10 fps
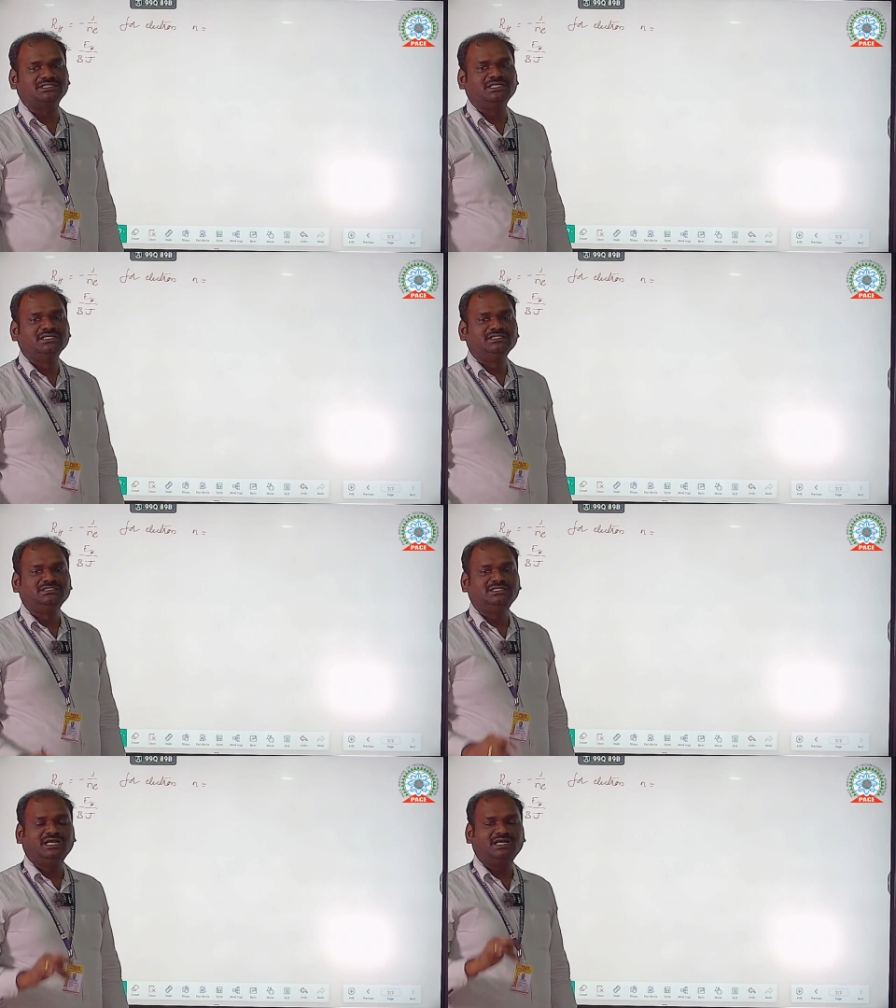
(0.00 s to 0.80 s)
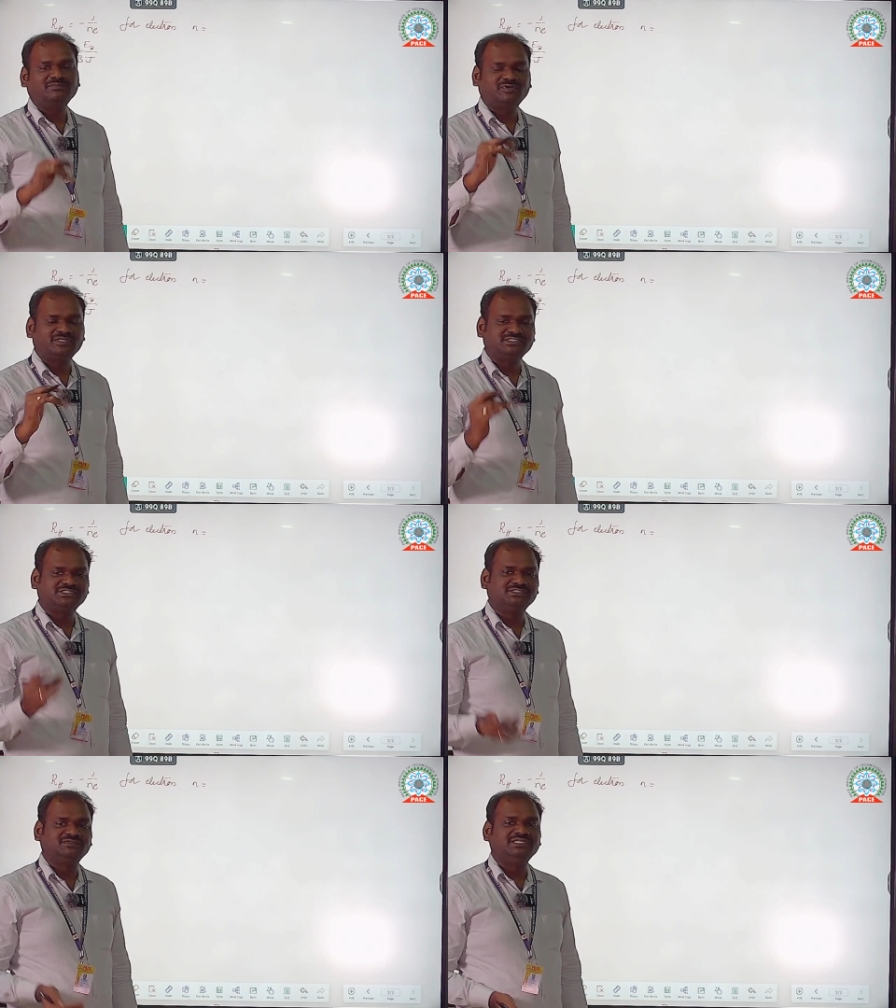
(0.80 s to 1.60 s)
They are
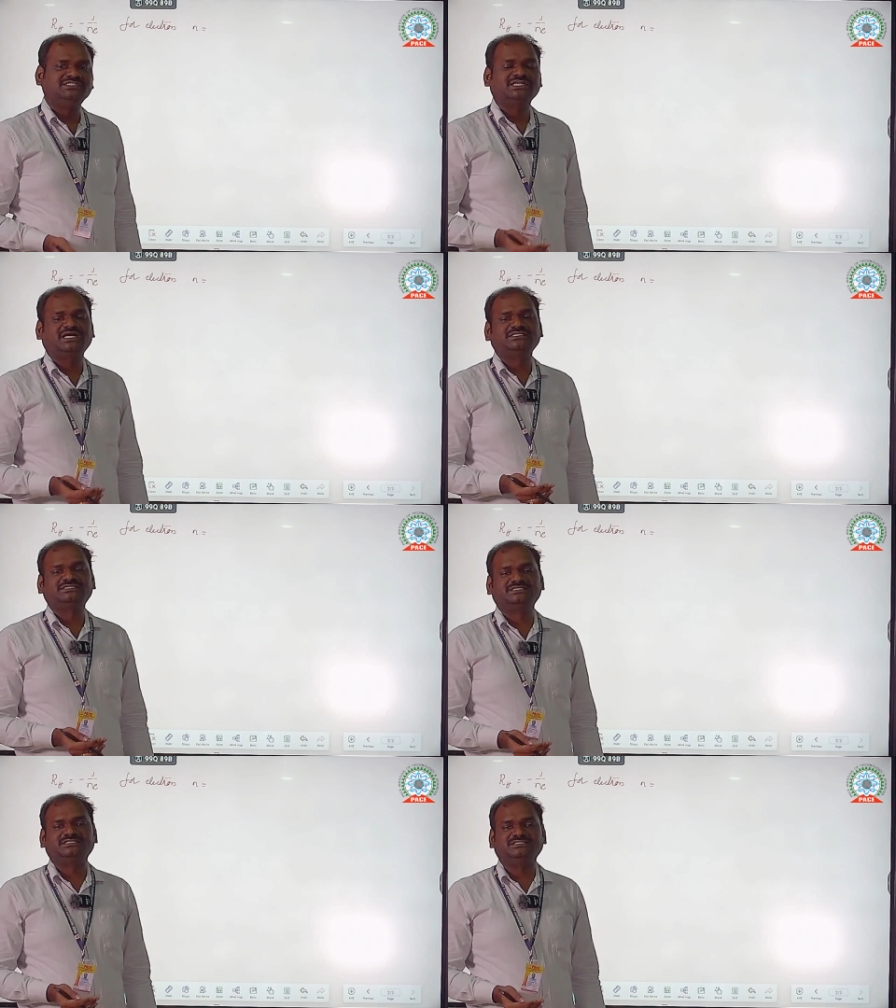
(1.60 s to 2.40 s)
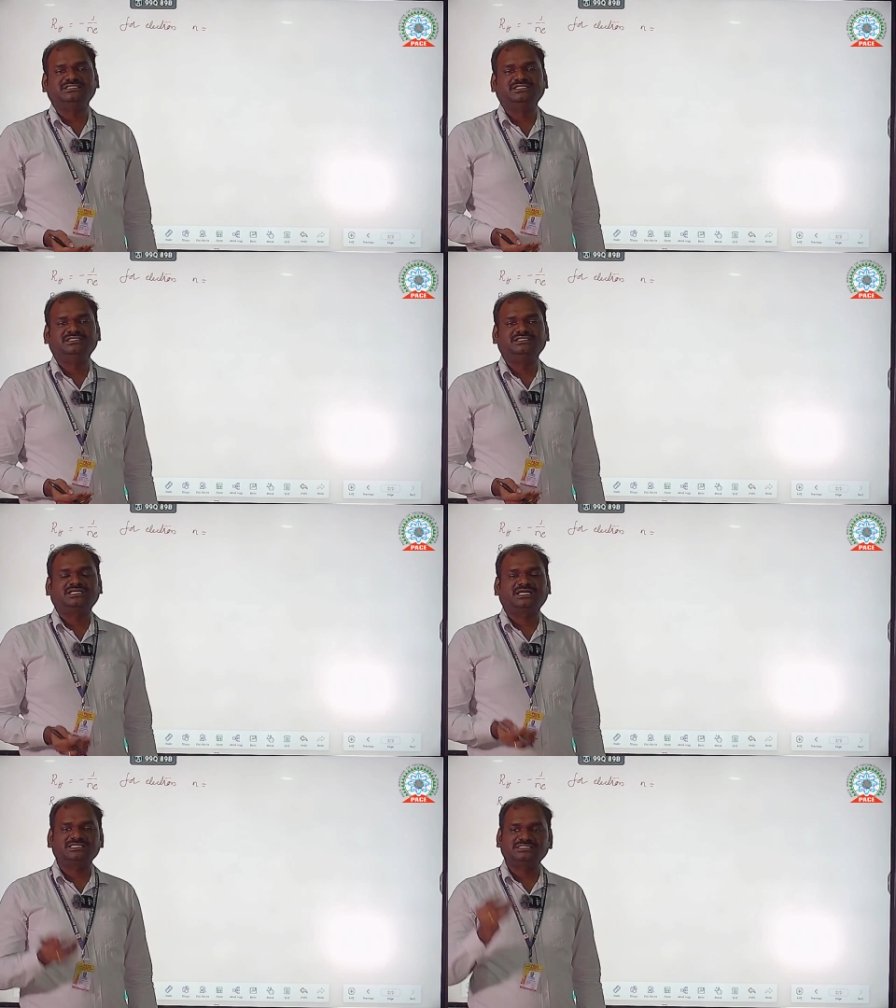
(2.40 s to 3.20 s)
positively charged. The
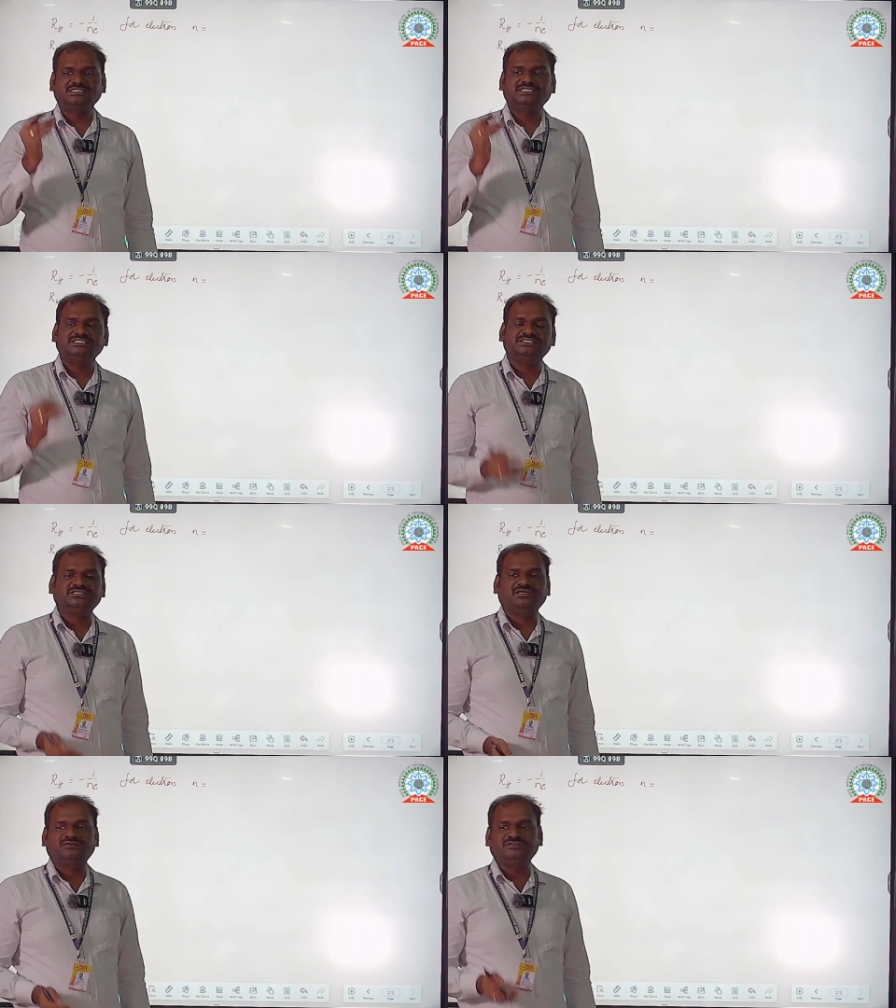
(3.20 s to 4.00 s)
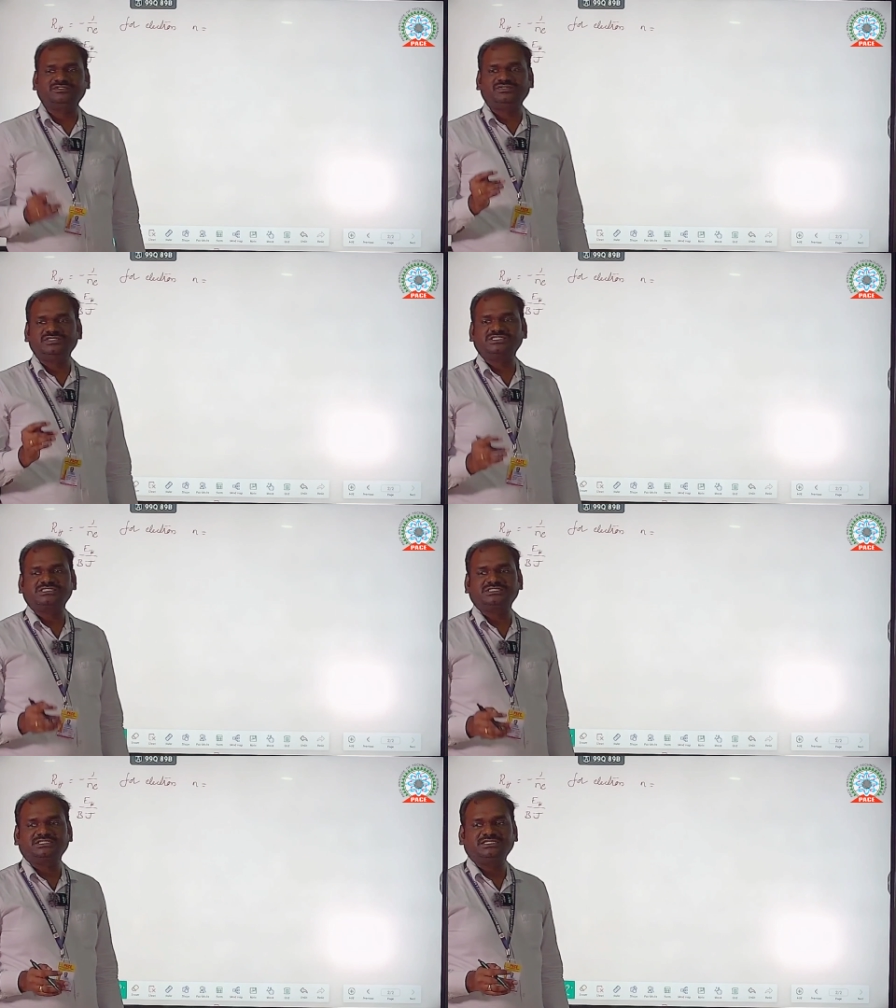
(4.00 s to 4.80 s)
concentration of holes
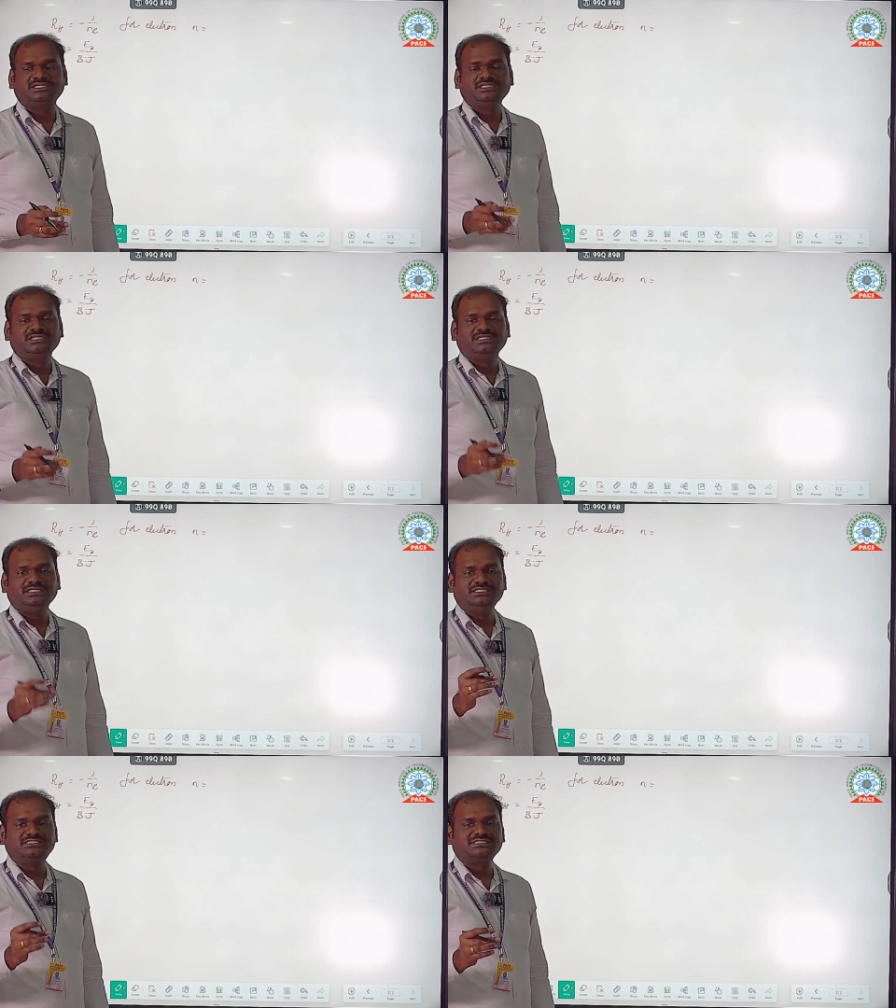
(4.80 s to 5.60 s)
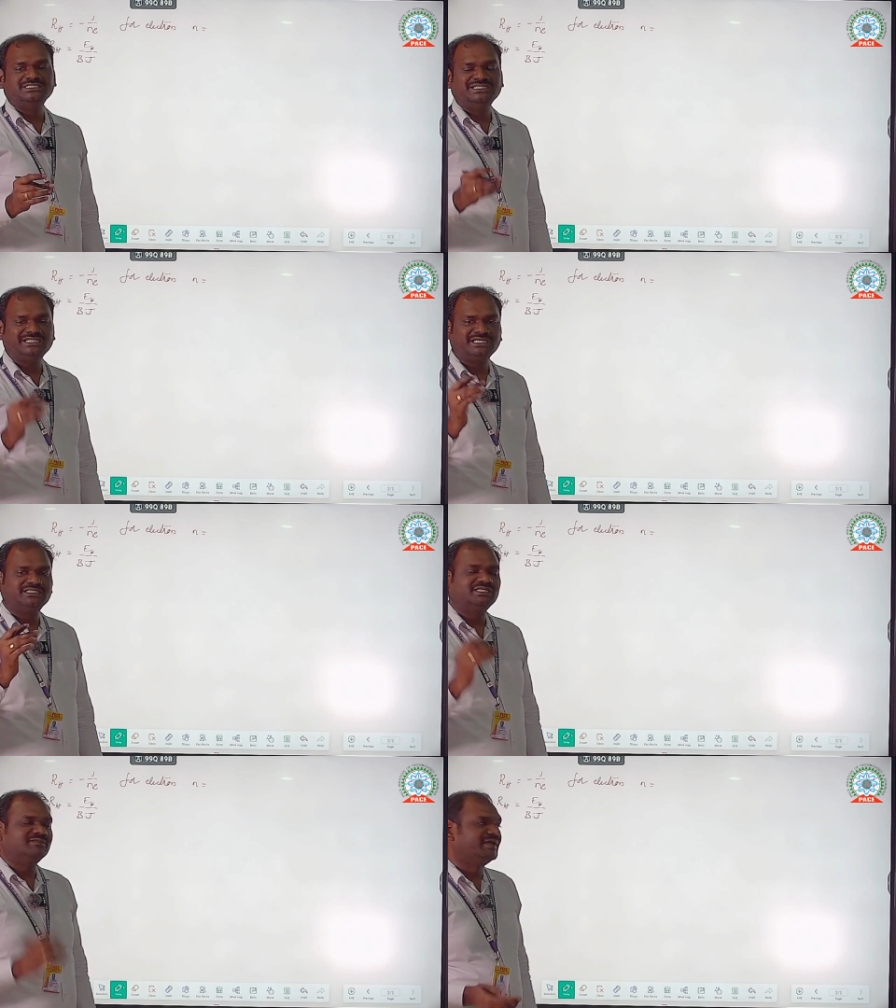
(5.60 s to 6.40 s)
is indicated
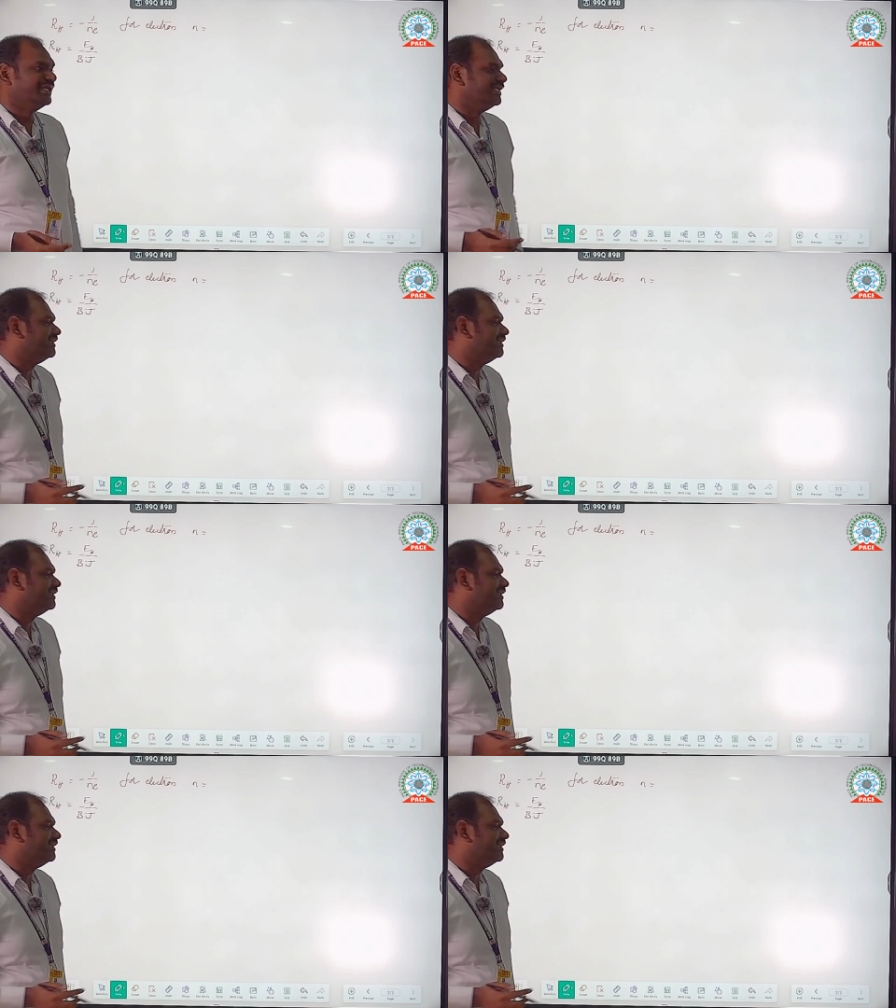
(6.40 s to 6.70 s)
by